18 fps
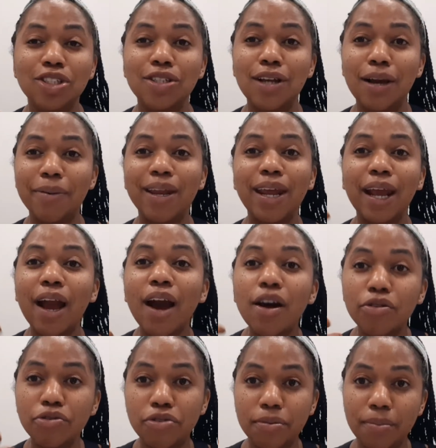but I
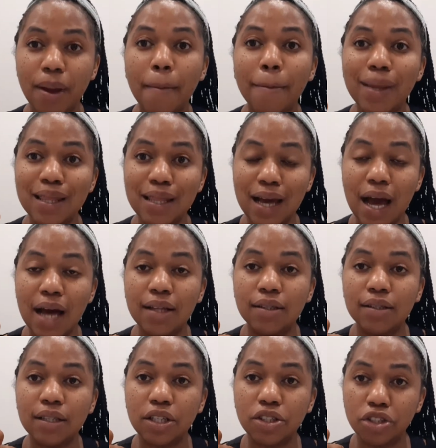can't remember the
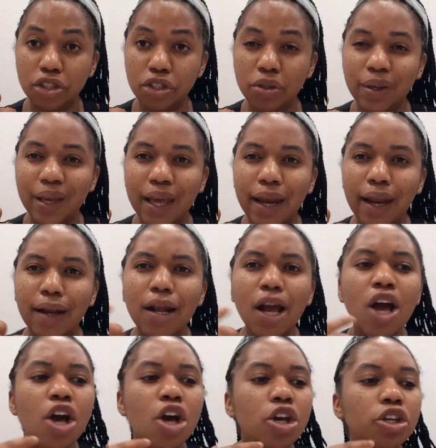answer. Do you get
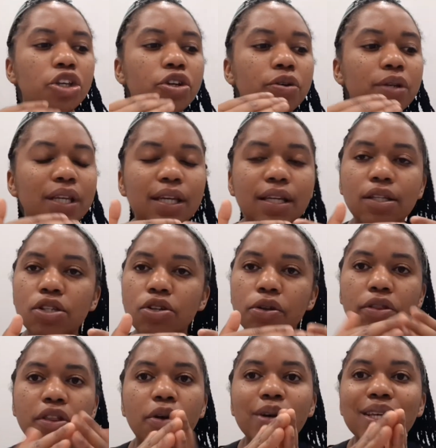
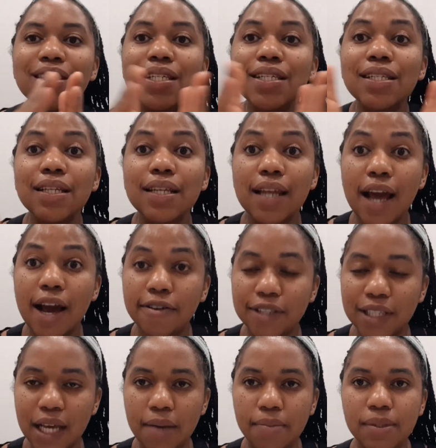it? There isn't enough
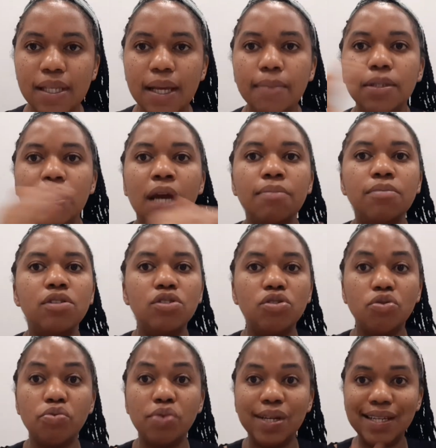time sometimes to
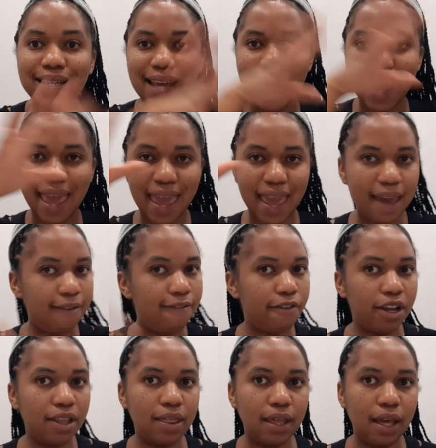read
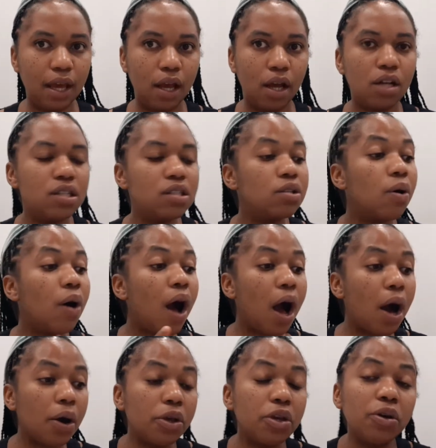everything. So
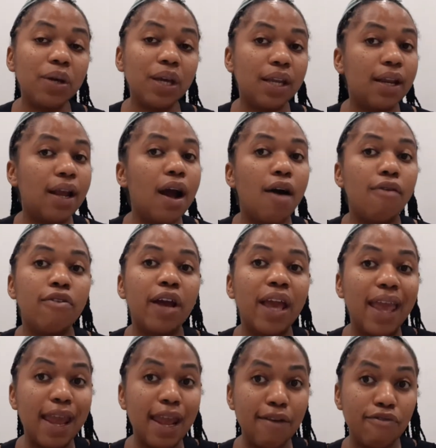how you can cover
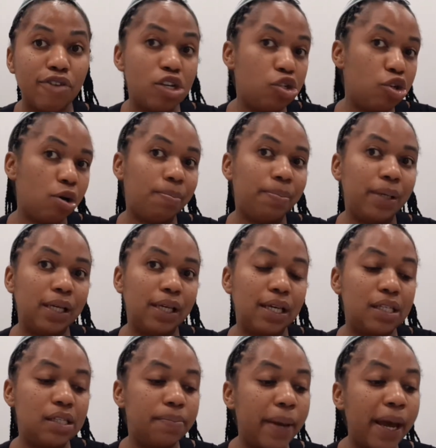every topic
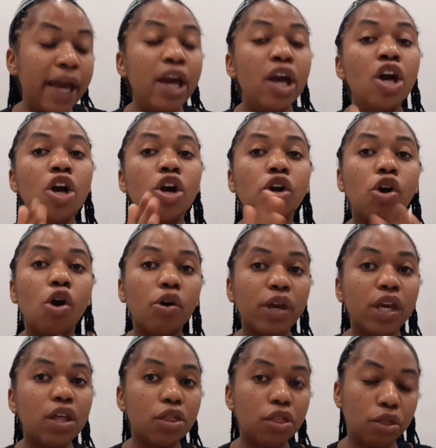is by
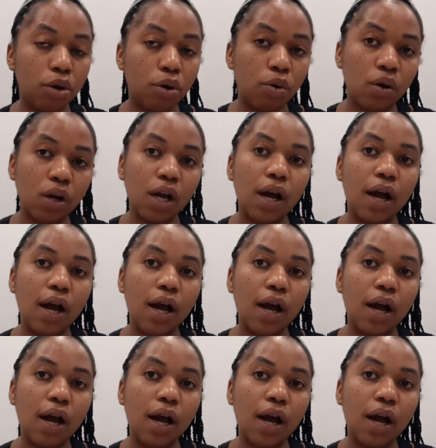going through